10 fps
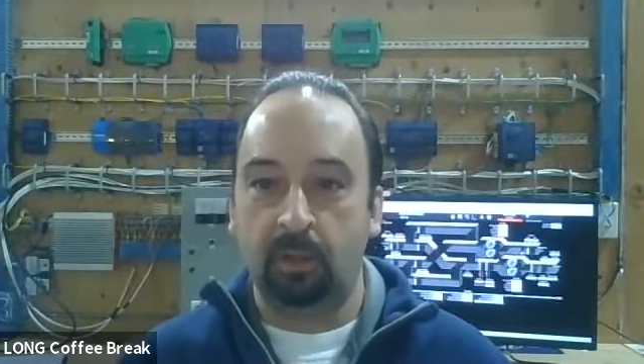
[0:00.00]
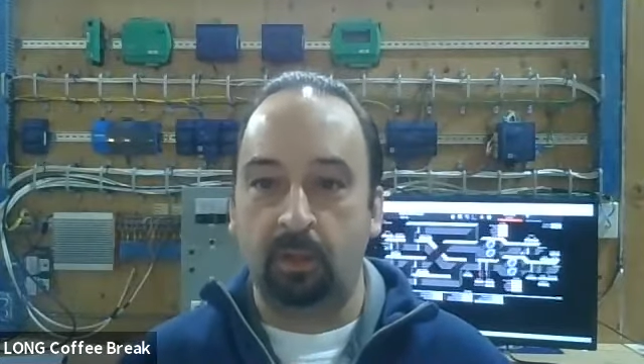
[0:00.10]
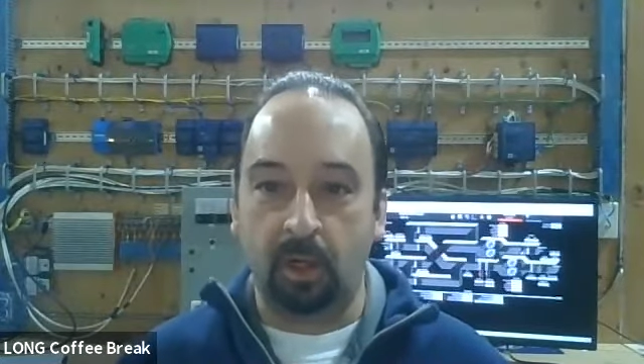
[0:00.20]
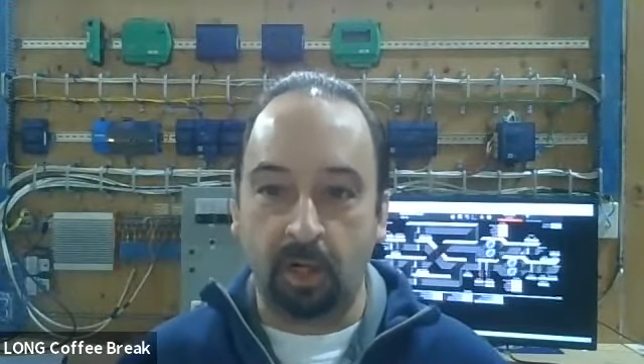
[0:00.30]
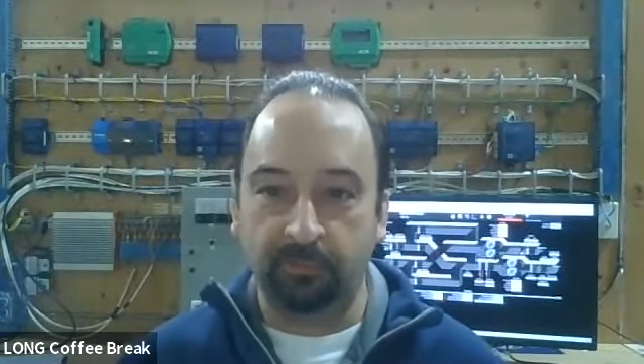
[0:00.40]

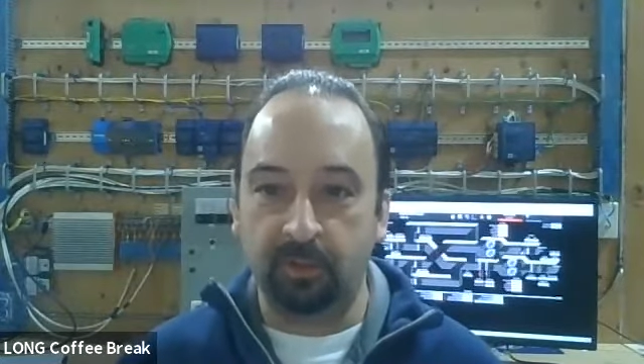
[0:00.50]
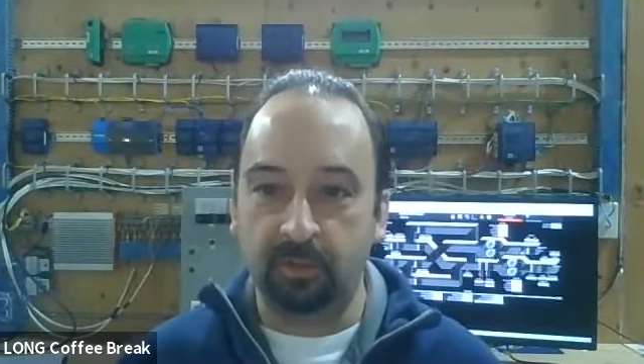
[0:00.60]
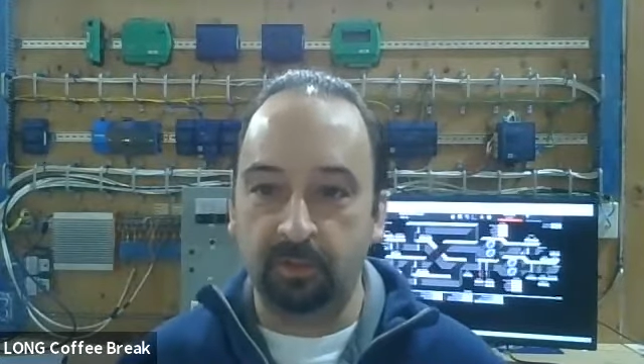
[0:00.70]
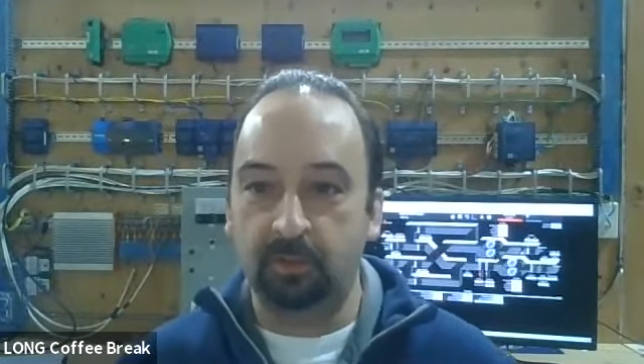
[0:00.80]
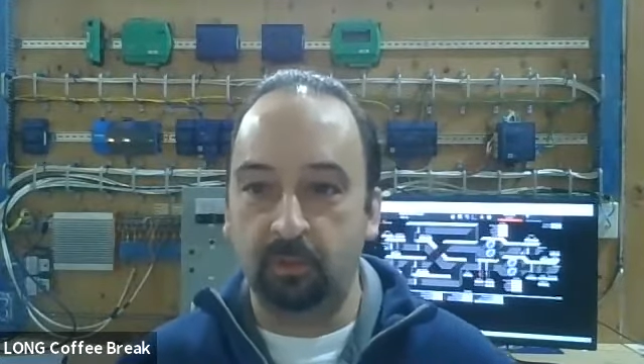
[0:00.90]

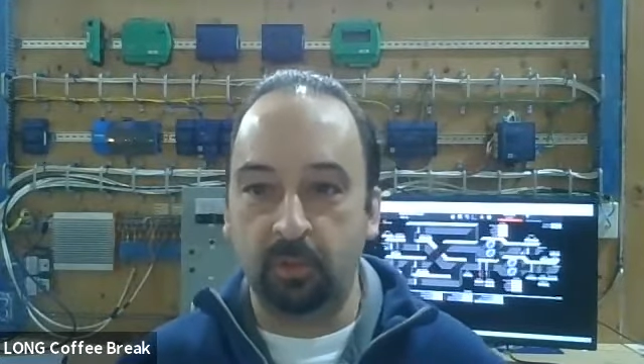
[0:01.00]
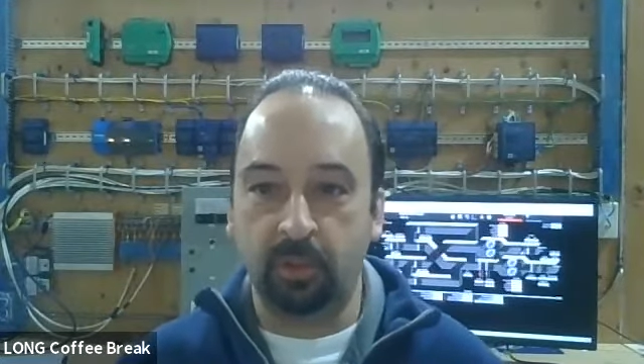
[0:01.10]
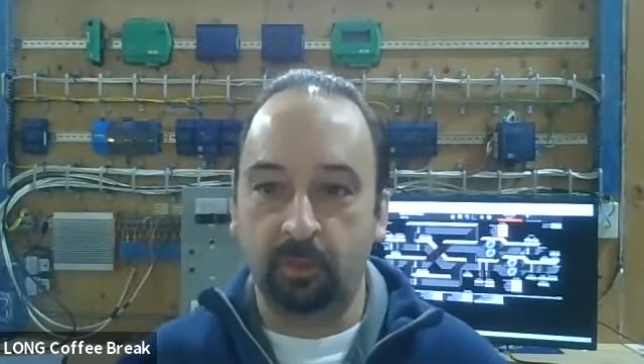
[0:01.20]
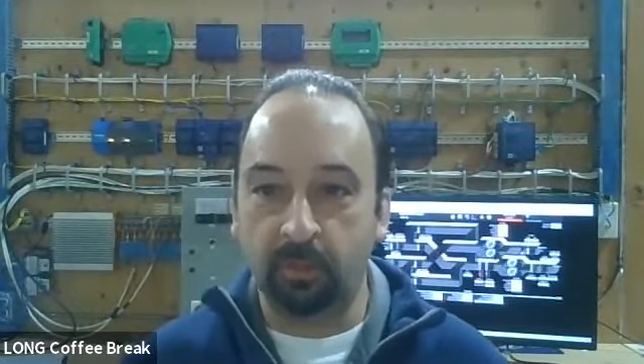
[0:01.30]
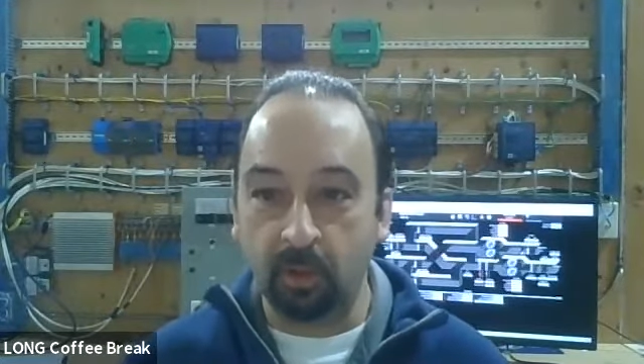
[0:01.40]
Often we
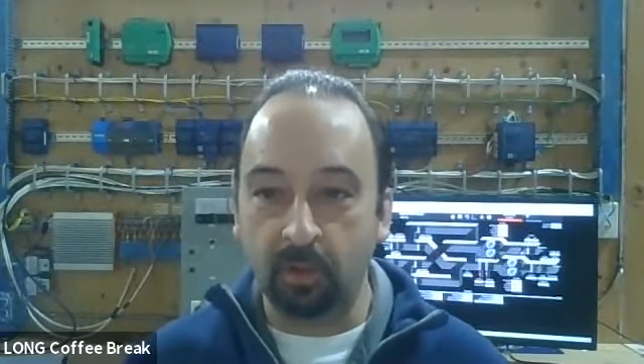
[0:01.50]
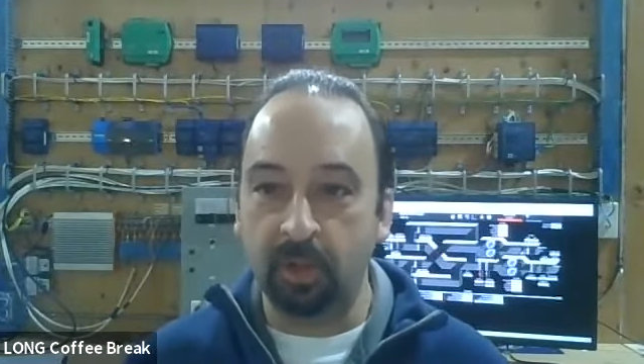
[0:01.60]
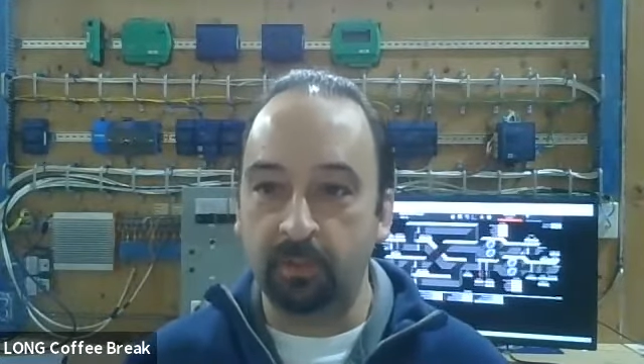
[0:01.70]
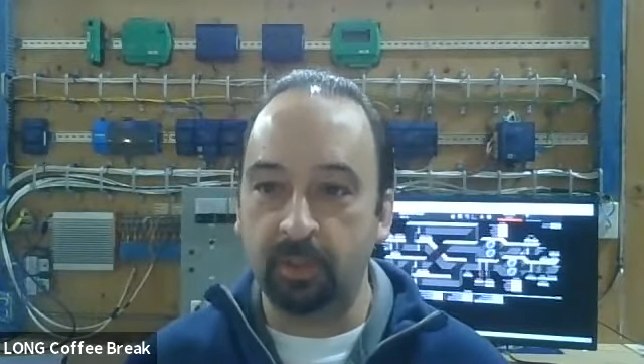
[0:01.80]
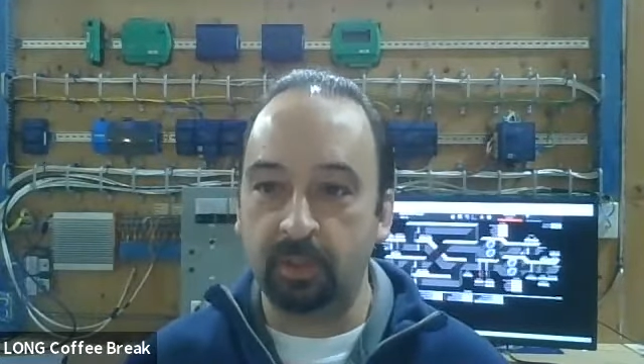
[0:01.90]
are
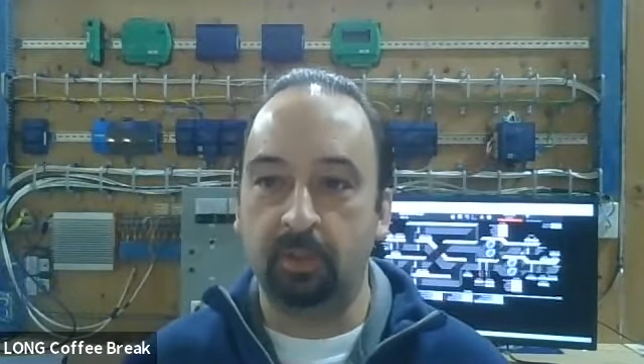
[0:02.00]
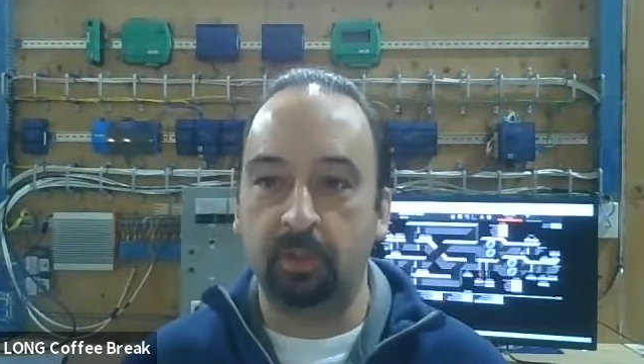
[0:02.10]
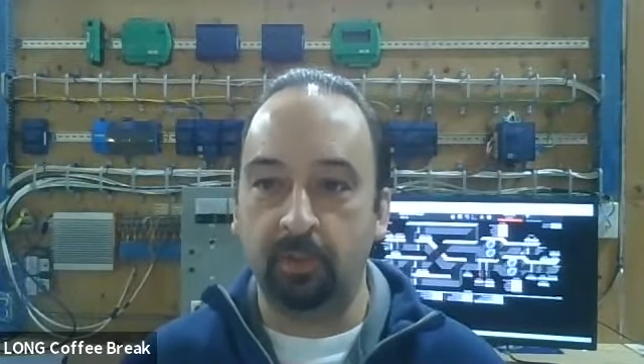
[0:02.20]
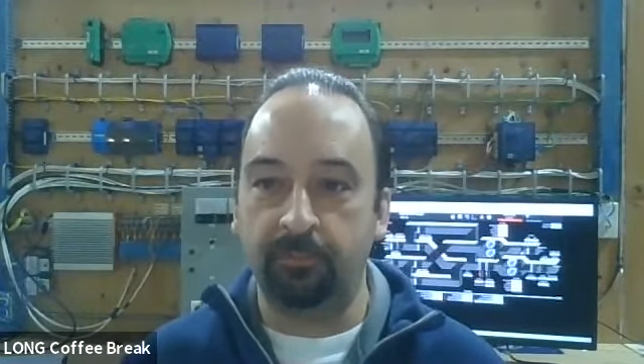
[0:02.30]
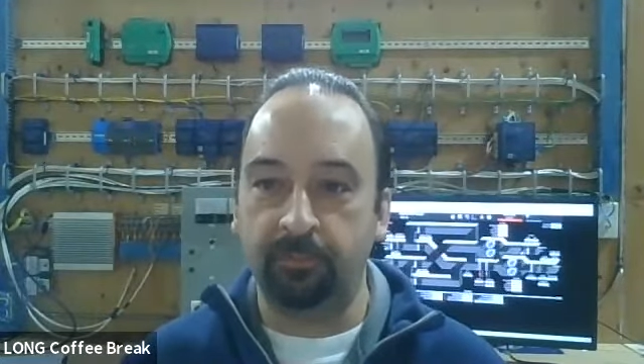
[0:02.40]
programming
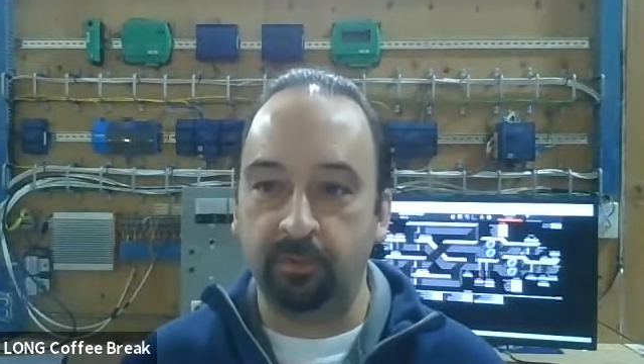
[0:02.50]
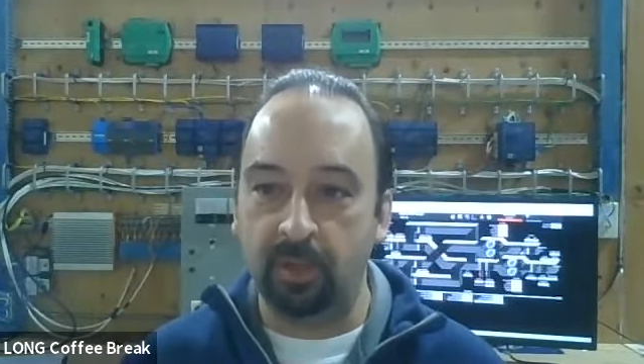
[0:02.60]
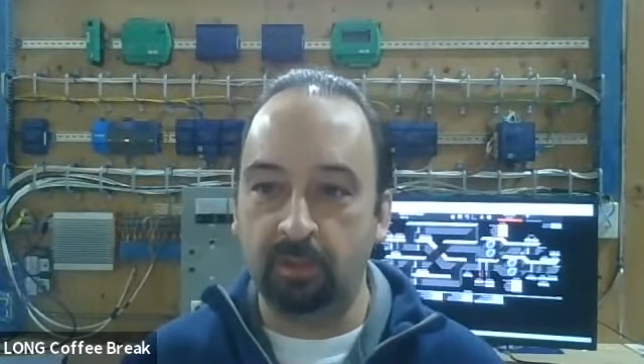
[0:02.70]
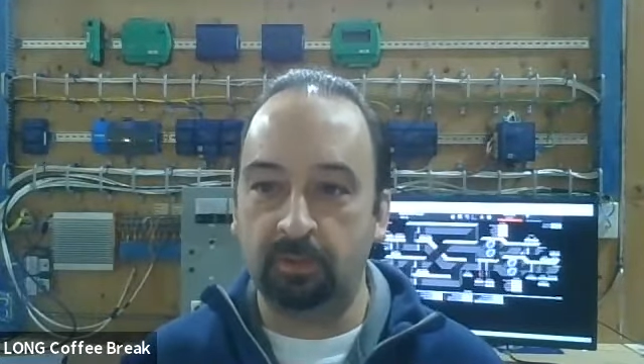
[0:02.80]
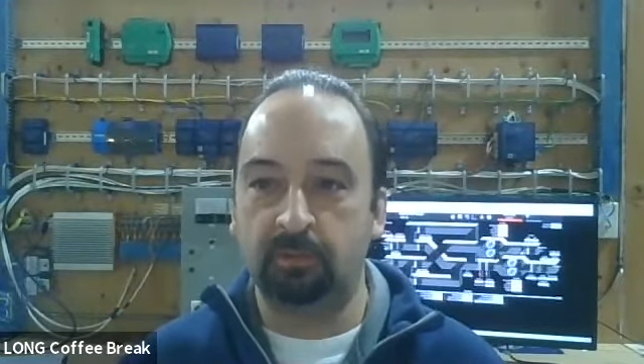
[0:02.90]
up front,